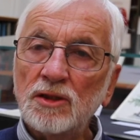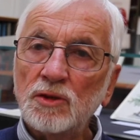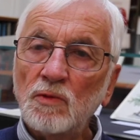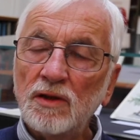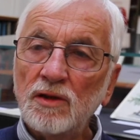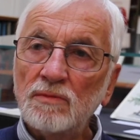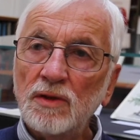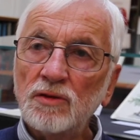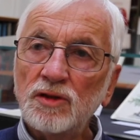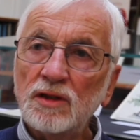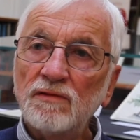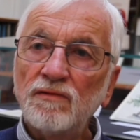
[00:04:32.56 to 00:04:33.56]
as one of the
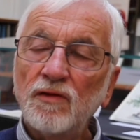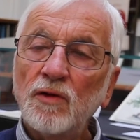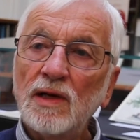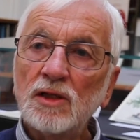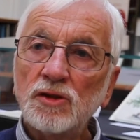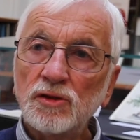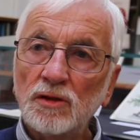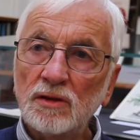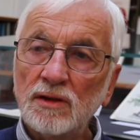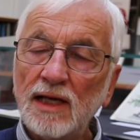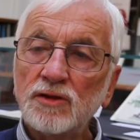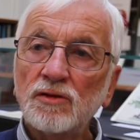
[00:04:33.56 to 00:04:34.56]
most influential
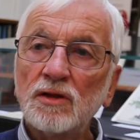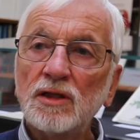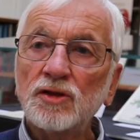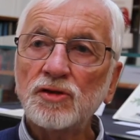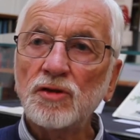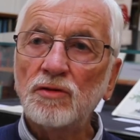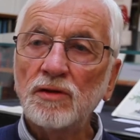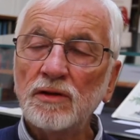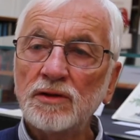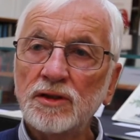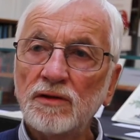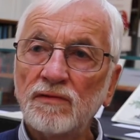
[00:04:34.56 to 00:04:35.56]
natural
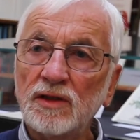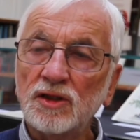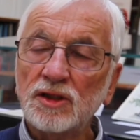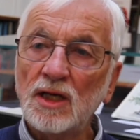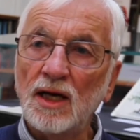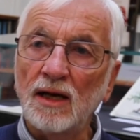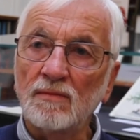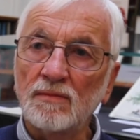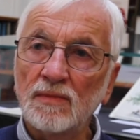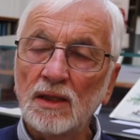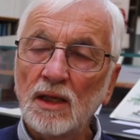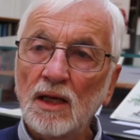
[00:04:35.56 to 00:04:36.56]
historians of his time
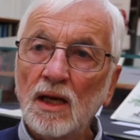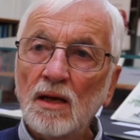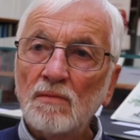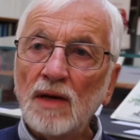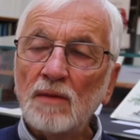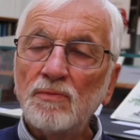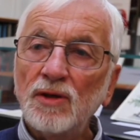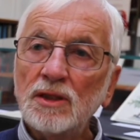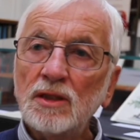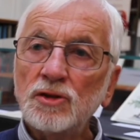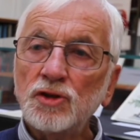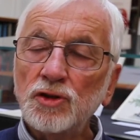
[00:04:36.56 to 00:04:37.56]
by
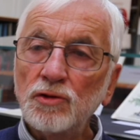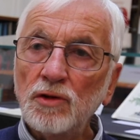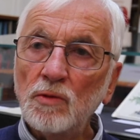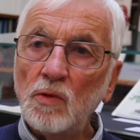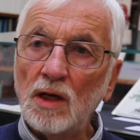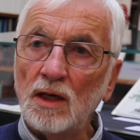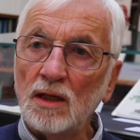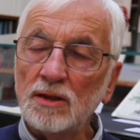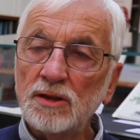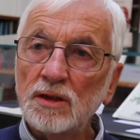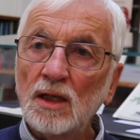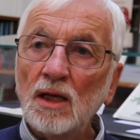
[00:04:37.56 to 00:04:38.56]
bringing to the
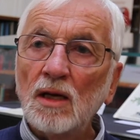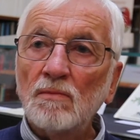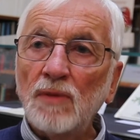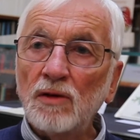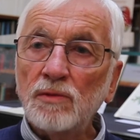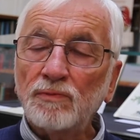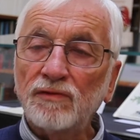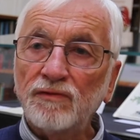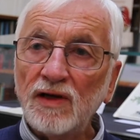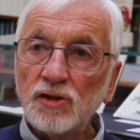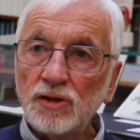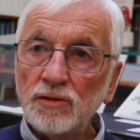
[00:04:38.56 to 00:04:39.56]
world, both
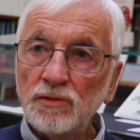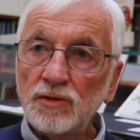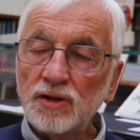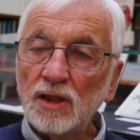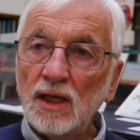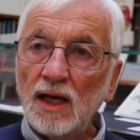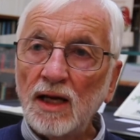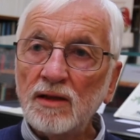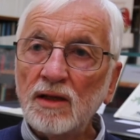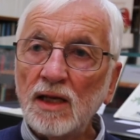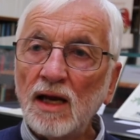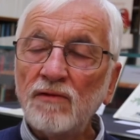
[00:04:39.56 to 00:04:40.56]
professionals and
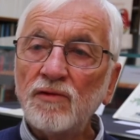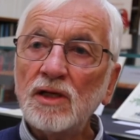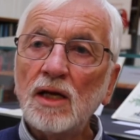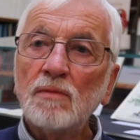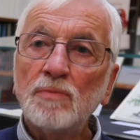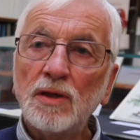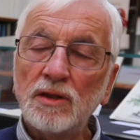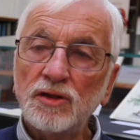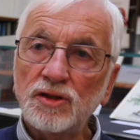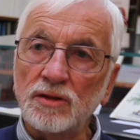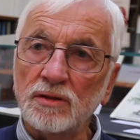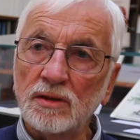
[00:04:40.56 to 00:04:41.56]
the everyday
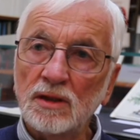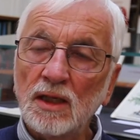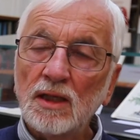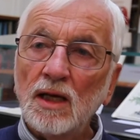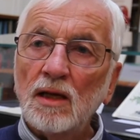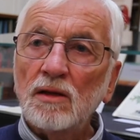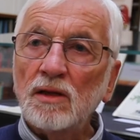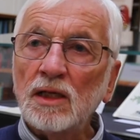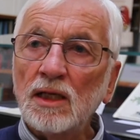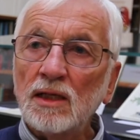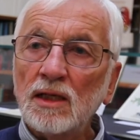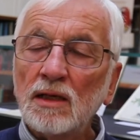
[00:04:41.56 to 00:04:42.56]
person,
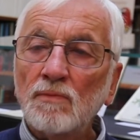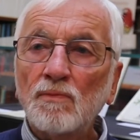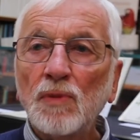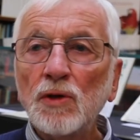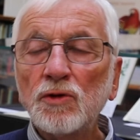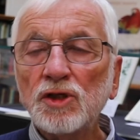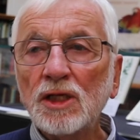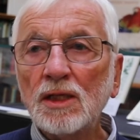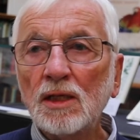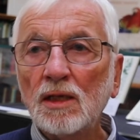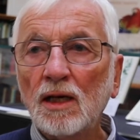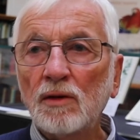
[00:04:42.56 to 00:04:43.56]
the beauty
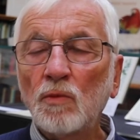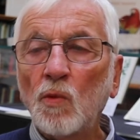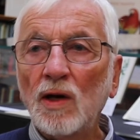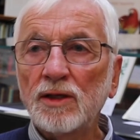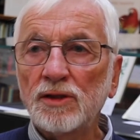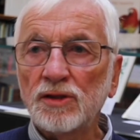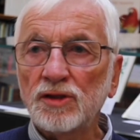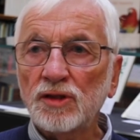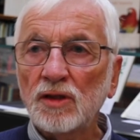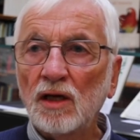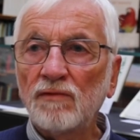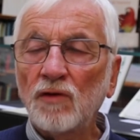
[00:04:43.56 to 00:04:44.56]
and wonders
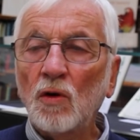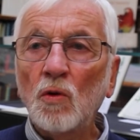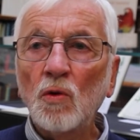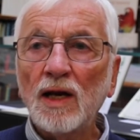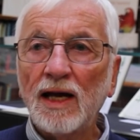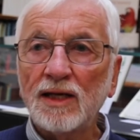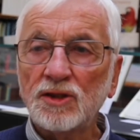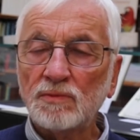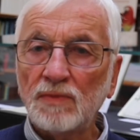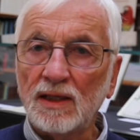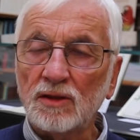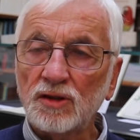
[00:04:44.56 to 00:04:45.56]
of all
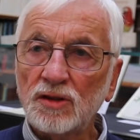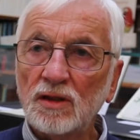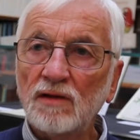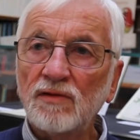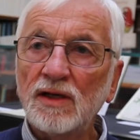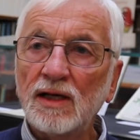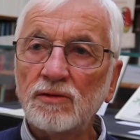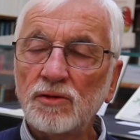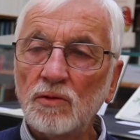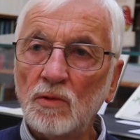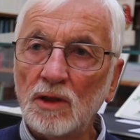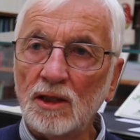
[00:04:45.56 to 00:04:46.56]
aspects of the
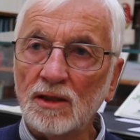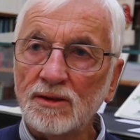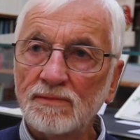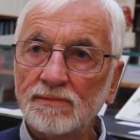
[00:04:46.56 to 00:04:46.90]
natural world.